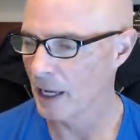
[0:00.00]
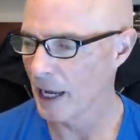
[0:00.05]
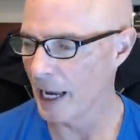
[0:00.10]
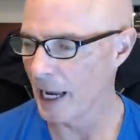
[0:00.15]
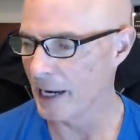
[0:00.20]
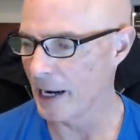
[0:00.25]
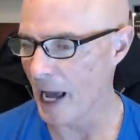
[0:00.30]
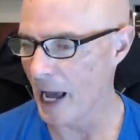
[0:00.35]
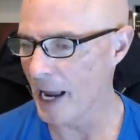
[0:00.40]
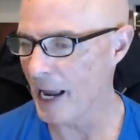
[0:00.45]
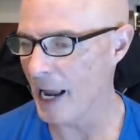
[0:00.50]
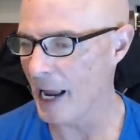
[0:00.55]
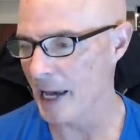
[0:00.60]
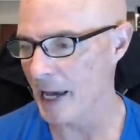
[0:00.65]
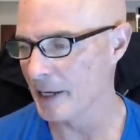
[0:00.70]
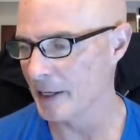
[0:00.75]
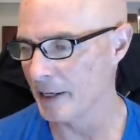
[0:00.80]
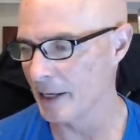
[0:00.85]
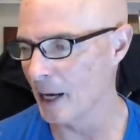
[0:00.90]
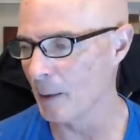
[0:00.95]
And I
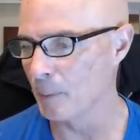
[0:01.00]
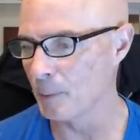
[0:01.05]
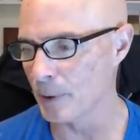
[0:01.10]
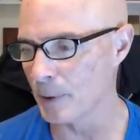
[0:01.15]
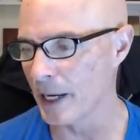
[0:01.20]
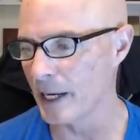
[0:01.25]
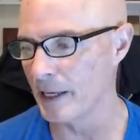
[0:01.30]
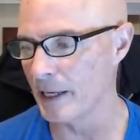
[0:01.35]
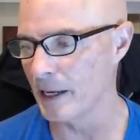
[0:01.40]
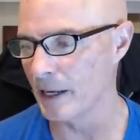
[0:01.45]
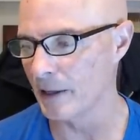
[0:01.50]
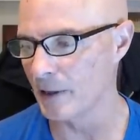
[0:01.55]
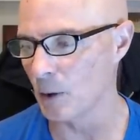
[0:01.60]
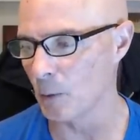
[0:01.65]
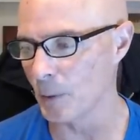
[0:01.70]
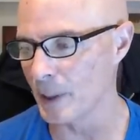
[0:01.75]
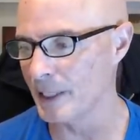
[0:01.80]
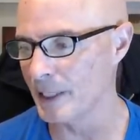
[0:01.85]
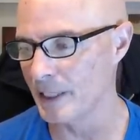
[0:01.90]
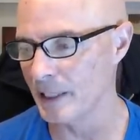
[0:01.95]
had an upgrade that
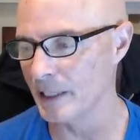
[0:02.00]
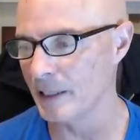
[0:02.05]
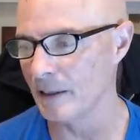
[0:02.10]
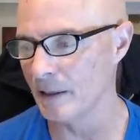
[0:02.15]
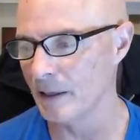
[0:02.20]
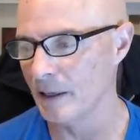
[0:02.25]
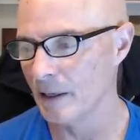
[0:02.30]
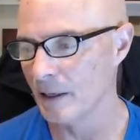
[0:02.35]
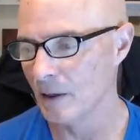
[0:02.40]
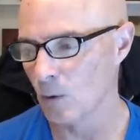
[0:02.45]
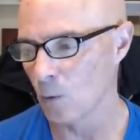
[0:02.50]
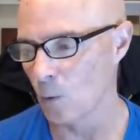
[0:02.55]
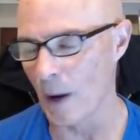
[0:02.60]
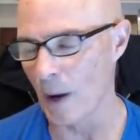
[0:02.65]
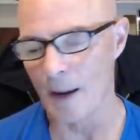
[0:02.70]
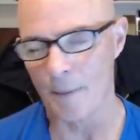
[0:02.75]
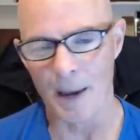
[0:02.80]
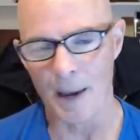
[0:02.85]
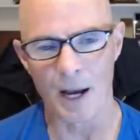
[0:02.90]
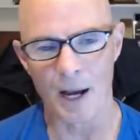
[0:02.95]
we did
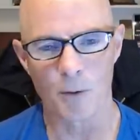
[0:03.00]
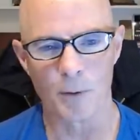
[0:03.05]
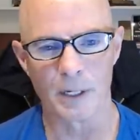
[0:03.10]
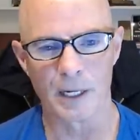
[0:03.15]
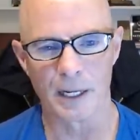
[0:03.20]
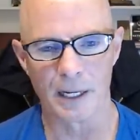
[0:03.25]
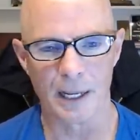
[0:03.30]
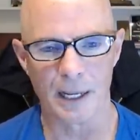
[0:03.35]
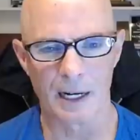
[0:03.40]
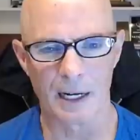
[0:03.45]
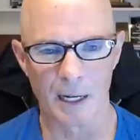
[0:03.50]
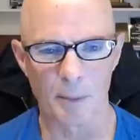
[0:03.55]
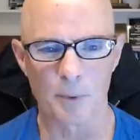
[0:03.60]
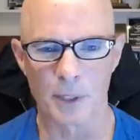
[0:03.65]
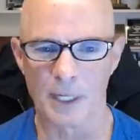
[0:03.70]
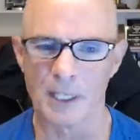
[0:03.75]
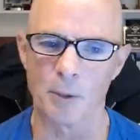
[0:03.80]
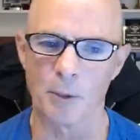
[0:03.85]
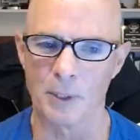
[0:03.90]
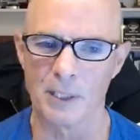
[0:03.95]
way back when I had an
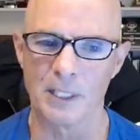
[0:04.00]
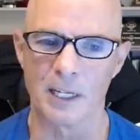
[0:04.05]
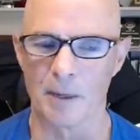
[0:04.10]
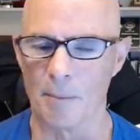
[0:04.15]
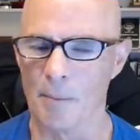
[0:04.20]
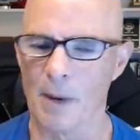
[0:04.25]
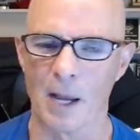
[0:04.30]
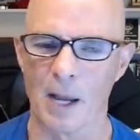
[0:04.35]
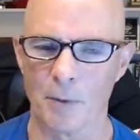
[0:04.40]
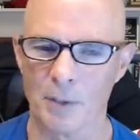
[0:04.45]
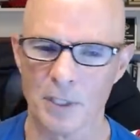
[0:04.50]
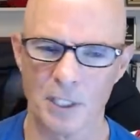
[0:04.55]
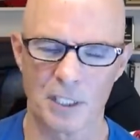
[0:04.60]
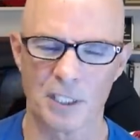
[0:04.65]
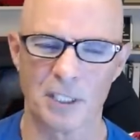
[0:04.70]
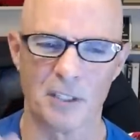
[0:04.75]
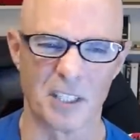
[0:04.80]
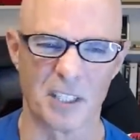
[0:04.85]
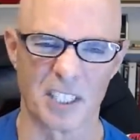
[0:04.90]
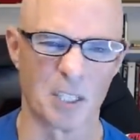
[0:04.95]
upgrade that we did on mine. We just
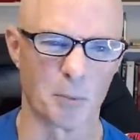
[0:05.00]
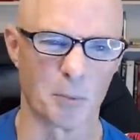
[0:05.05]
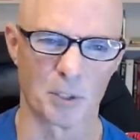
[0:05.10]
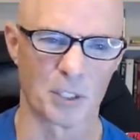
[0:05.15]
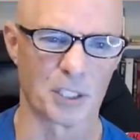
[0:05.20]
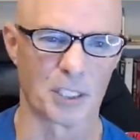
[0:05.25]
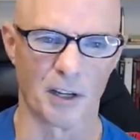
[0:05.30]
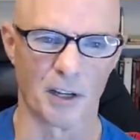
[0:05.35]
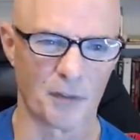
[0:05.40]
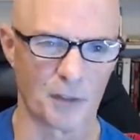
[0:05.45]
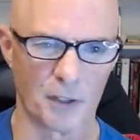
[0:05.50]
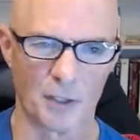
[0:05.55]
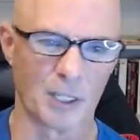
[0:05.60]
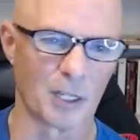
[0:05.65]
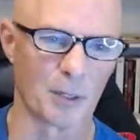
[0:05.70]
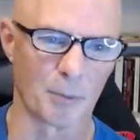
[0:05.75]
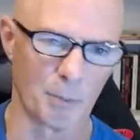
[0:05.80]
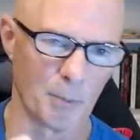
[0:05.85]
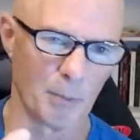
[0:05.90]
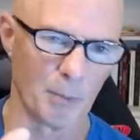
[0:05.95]
did the simple stuff. You did
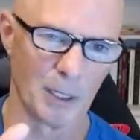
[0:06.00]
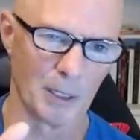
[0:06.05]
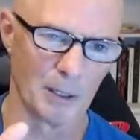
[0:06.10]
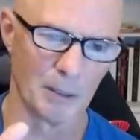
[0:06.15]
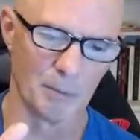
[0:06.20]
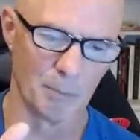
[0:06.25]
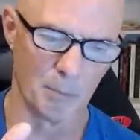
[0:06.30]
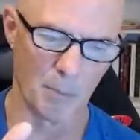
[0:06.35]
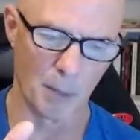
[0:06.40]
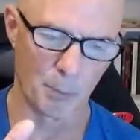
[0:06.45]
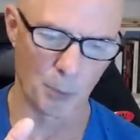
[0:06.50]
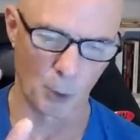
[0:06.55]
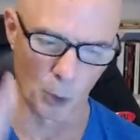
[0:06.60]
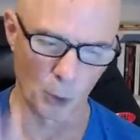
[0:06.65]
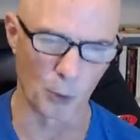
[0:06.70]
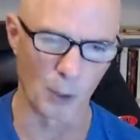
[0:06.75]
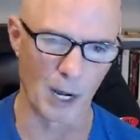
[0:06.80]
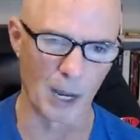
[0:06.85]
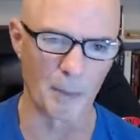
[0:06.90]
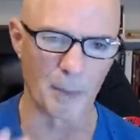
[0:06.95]
a, a, a
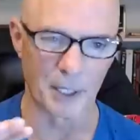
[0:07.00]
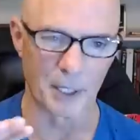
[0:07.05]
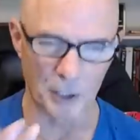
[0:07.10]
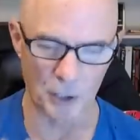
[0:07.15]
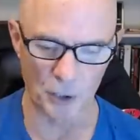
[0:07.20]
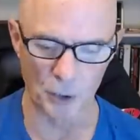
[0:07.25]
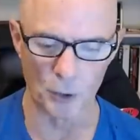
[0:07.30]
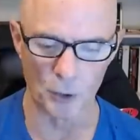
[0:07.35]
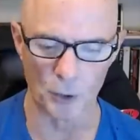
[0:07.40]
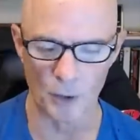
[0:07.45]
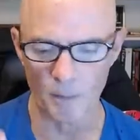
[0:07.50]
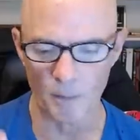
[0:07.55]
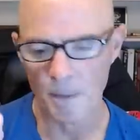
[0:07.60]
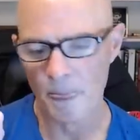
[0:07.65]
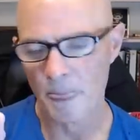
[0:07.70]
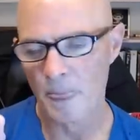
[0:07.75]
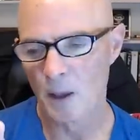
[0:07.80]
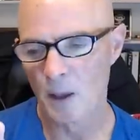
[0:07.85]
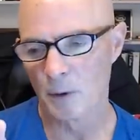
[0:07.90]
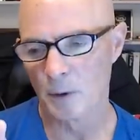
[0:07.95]
programming, a tune.
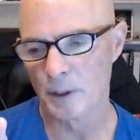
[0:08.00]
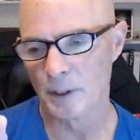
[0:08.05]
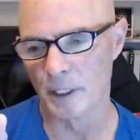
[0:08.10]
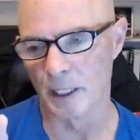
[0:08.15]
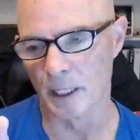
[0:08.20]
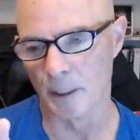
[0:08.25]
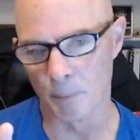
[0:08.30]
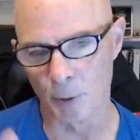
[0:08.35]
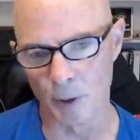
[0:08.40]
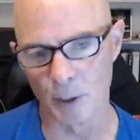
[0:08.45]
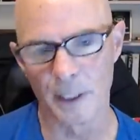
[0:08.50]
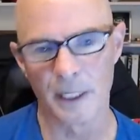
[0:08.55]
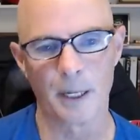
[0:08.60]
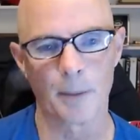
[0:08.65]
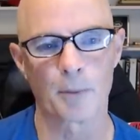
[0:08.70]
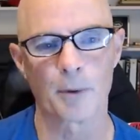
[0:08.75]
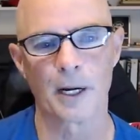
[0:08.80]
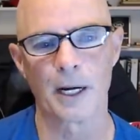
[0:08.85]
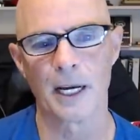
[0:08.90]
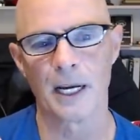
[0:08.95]
We did a pulley
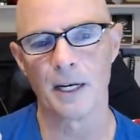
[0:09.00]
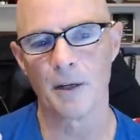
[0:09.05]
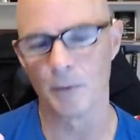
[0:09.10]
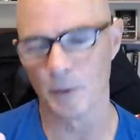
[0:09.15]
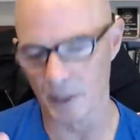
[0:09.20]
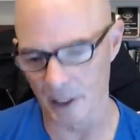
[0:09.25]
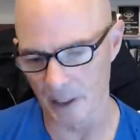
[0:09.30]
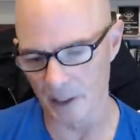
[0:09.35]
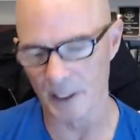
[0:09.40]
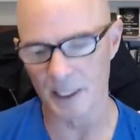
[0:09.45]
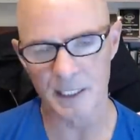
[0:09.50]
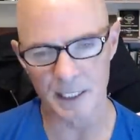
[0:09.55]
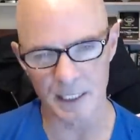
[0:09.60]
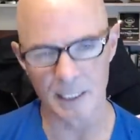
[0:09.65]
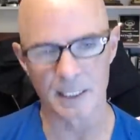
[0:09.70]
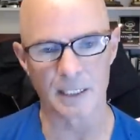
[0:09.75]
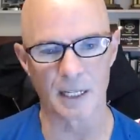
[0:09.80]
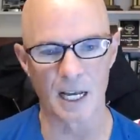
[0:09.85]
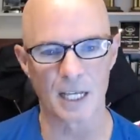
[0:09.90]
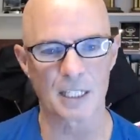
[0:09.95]
upgrade. We did this
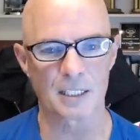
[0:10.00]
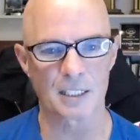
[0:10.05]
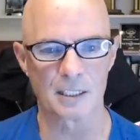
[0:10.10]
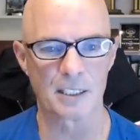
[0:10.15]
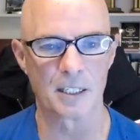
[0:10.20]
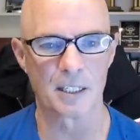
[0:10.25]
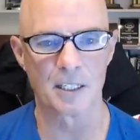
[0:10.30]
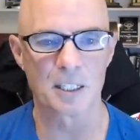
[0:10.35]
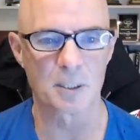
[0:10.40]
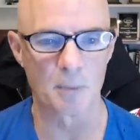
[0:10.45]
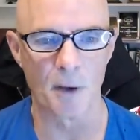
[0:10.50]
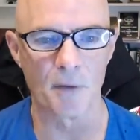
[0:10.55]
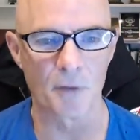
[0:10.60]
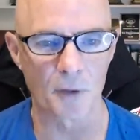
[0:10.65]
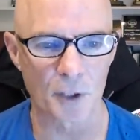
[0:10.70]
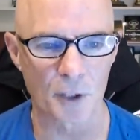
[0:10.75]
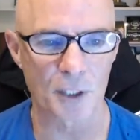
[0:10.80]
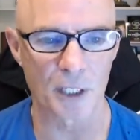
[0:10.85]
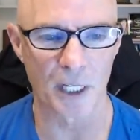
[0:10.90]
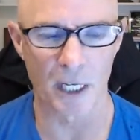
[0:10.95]
exhaust, did this
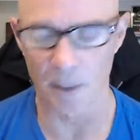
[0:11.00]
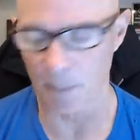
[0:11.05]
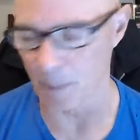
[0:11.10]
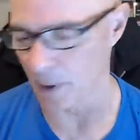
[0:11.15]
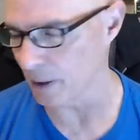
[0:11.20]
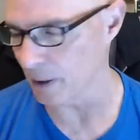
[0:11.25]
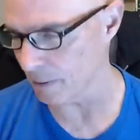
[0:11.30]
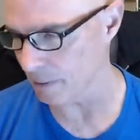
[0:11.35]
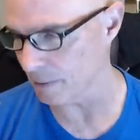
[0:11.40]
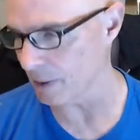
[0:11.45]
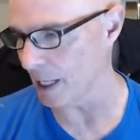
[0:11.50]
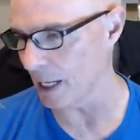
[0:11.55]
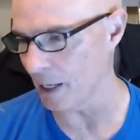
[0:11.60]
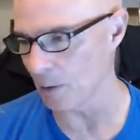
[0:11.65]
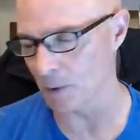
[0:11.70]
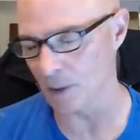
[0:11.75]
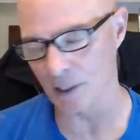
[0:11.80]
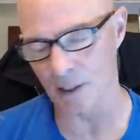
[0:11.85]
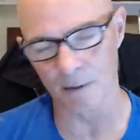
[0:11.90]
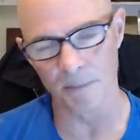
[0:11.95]
muffler setup in it, and it
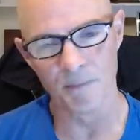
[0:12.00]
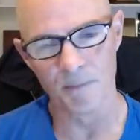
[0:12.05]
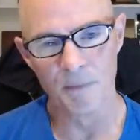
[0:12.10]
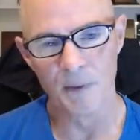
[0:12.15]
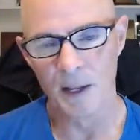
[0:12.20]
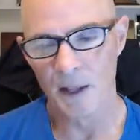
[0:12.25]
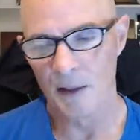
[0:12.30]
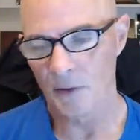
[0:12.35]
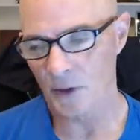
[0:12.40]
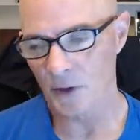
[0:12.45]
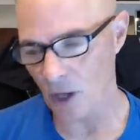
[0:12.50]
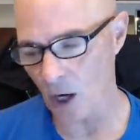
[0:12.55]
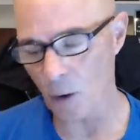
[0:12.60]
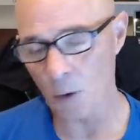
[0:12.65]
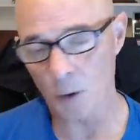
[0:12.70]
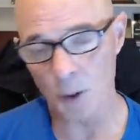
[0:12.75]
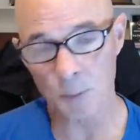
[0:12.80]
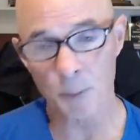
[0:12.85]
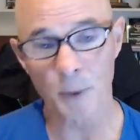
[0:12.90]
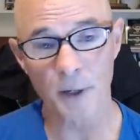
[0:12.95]
was a the car
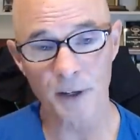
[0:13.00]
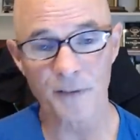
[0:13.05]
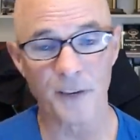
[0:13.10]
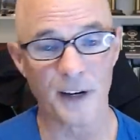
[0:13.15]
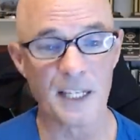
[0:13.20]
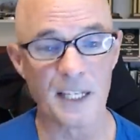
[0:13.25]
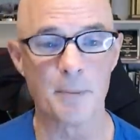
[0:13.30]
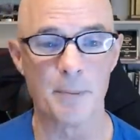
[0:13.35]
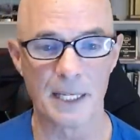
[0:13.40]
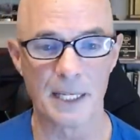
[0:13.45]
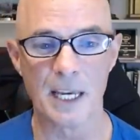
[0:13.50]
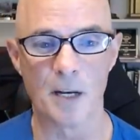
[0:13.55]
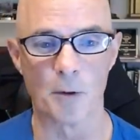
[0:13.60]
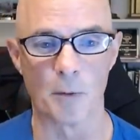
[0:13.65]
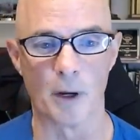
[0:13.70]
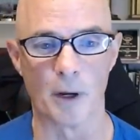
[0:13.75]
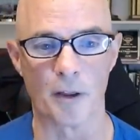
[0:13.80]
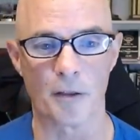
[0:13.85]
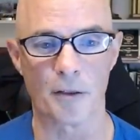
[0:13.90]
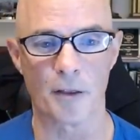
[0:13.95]
was pretty fun to begin
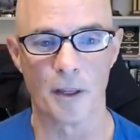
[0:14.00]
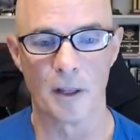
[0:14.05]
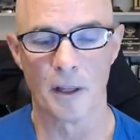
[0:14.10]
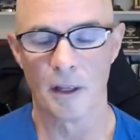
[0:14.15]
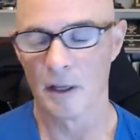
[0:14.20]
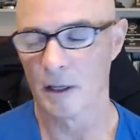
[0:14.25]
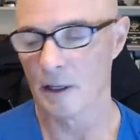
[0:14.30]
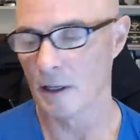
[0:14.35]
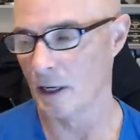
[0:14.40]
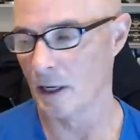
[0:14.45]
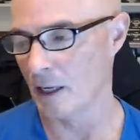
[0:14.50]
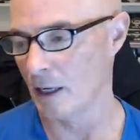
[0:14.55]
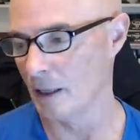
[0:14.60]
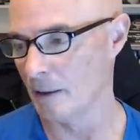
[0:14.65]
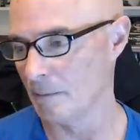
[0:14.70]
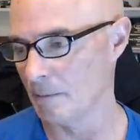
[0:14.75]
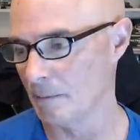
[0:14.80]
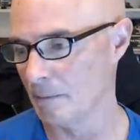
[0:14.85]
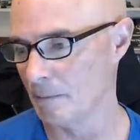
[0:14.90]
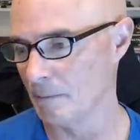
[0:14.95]
with.
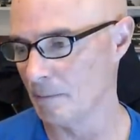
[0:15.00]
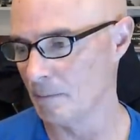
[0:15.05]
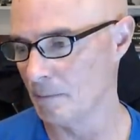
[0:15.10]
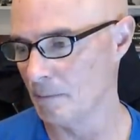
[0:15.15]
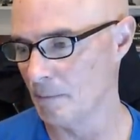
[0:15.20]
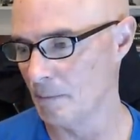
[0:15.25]
Um,